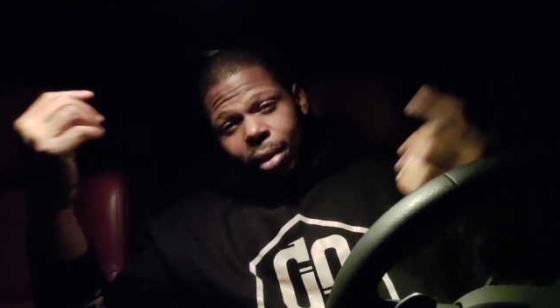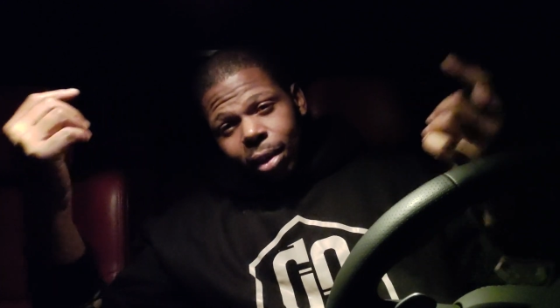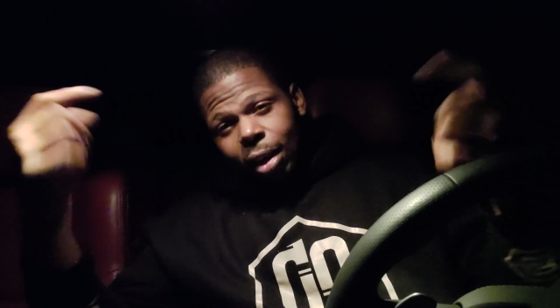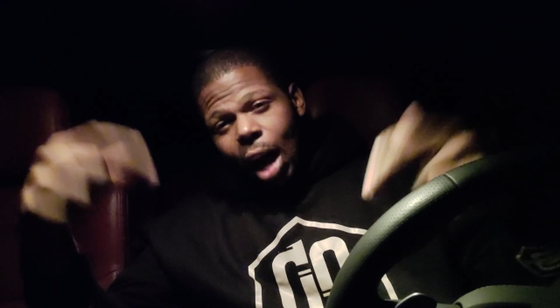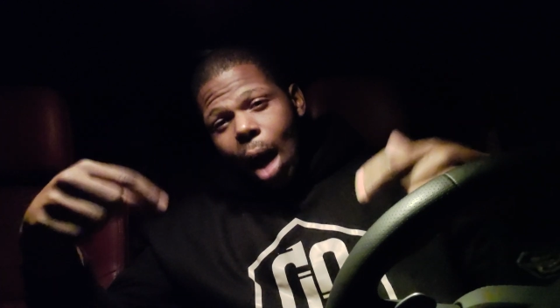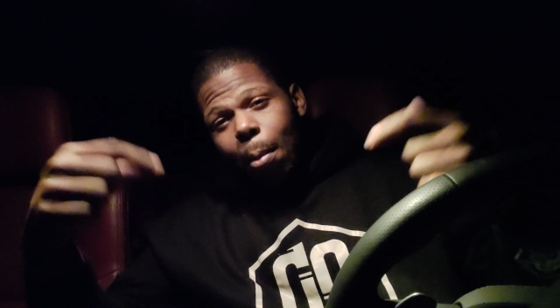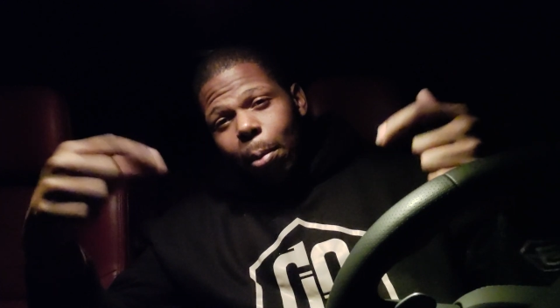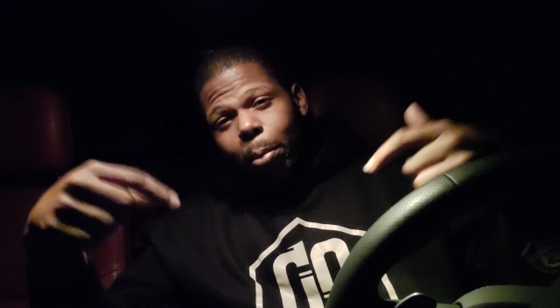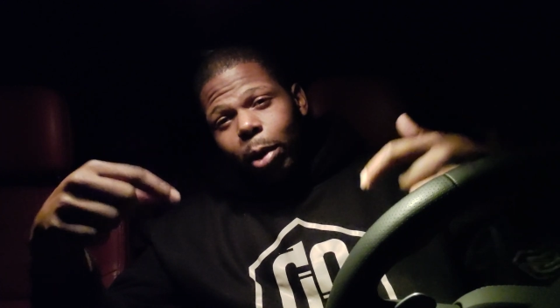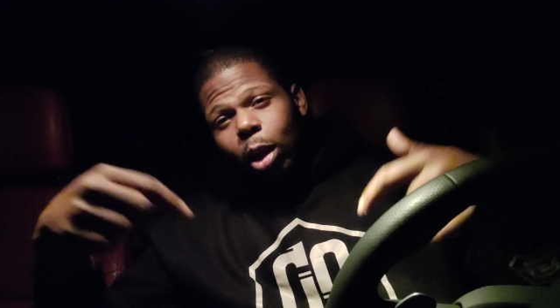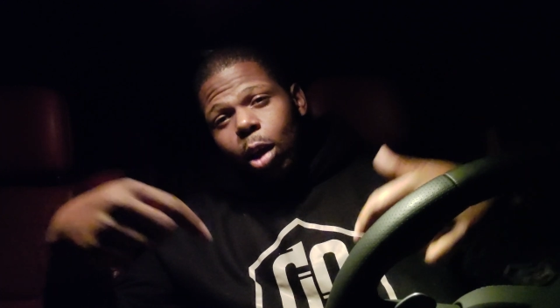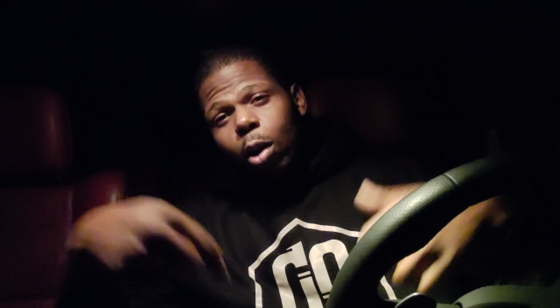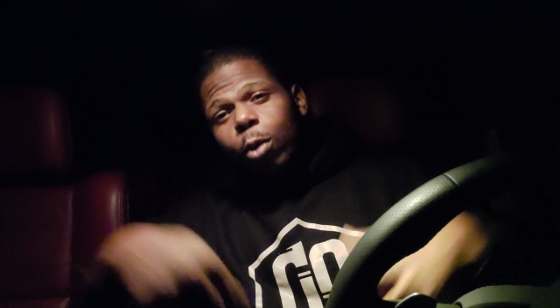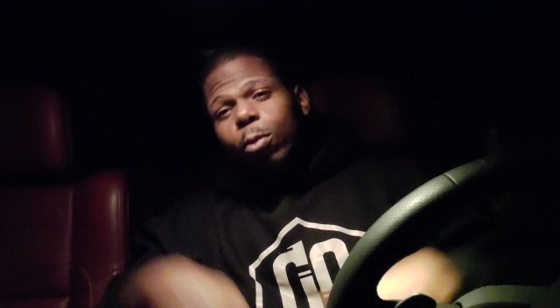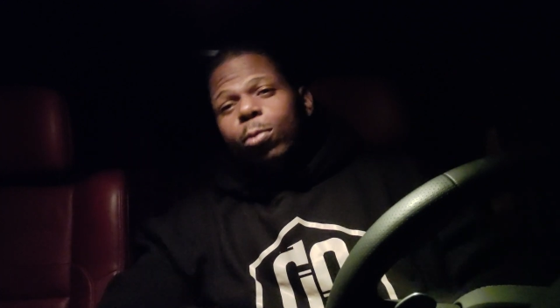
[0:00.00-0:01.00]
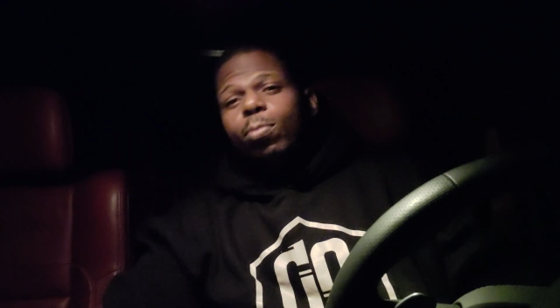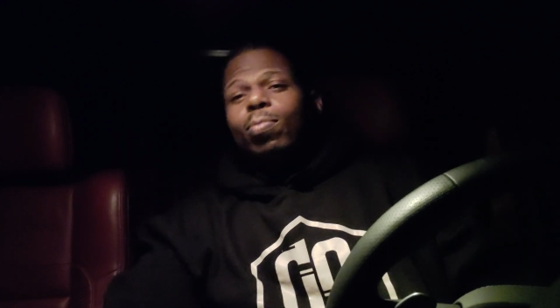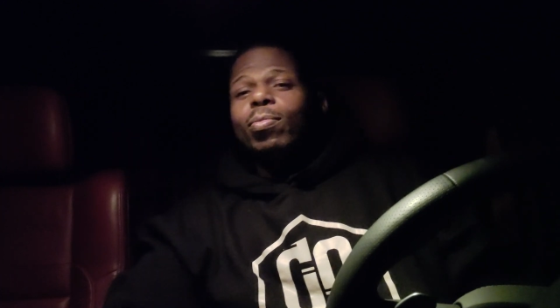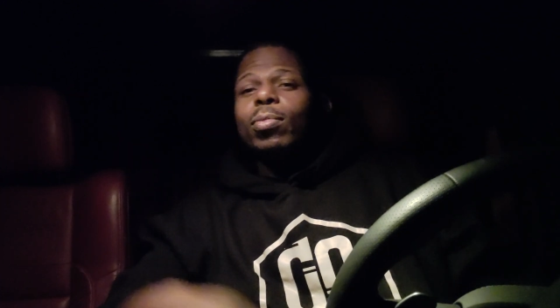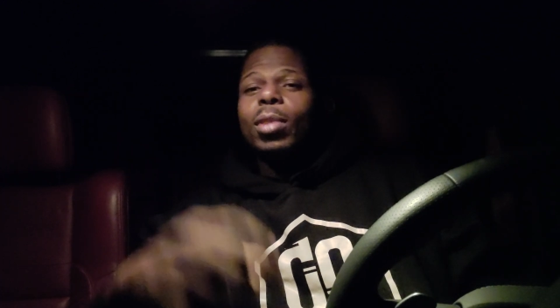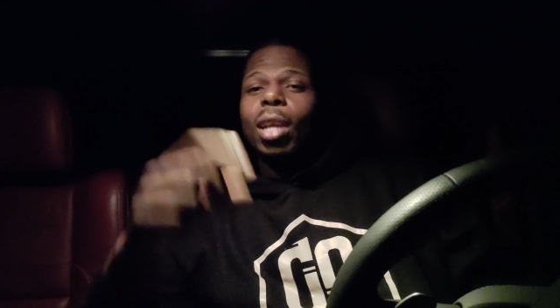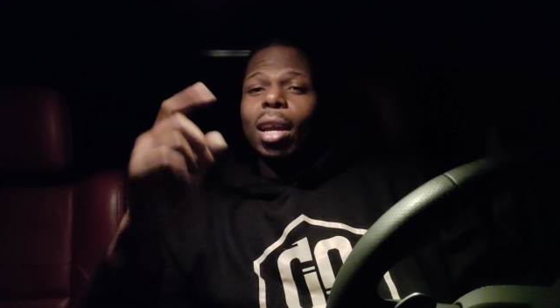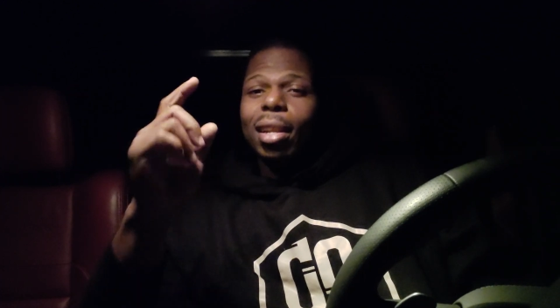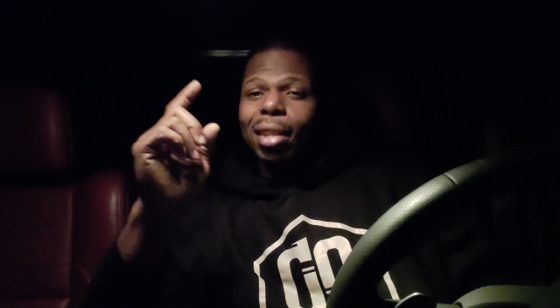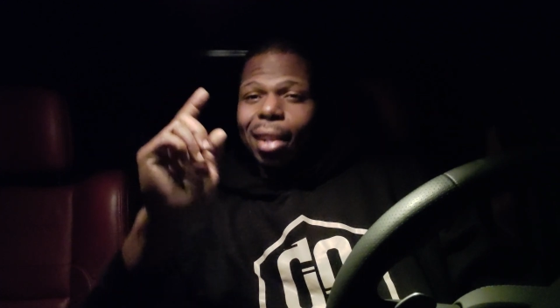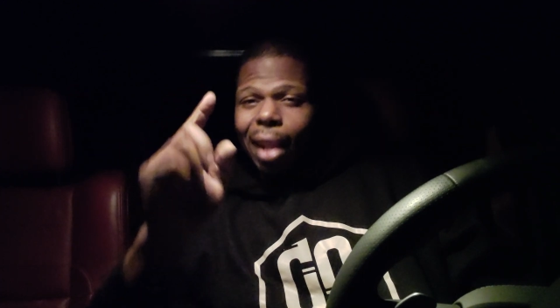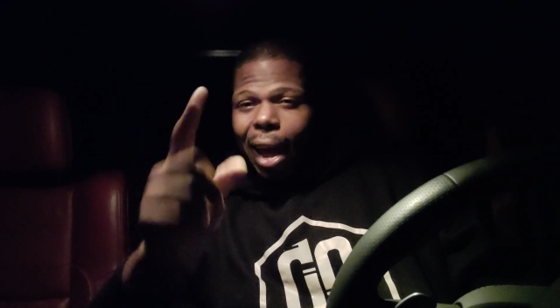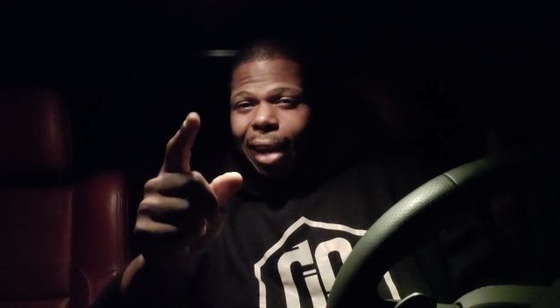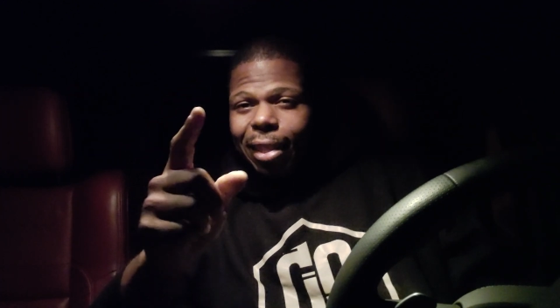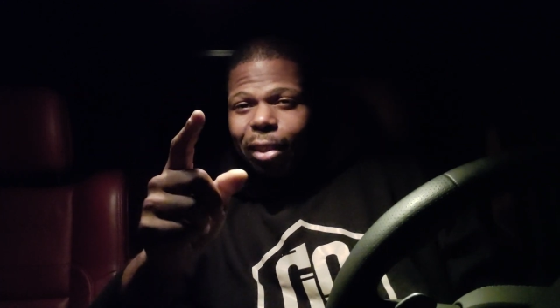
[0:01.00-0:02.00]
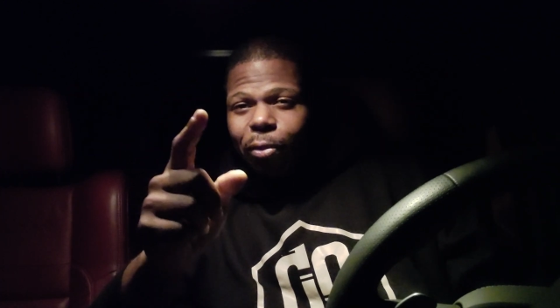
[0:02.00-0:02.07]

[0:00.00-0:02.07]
Comment below, like the